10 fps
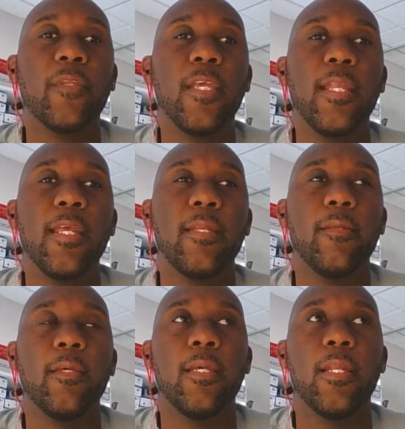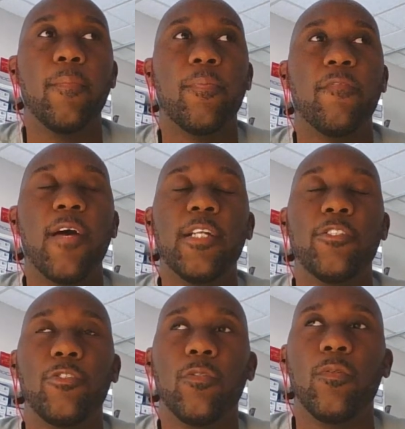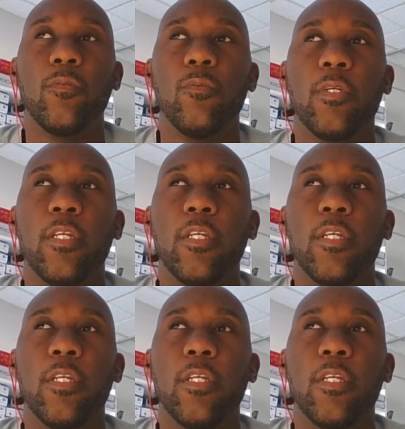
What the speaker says: it provides you,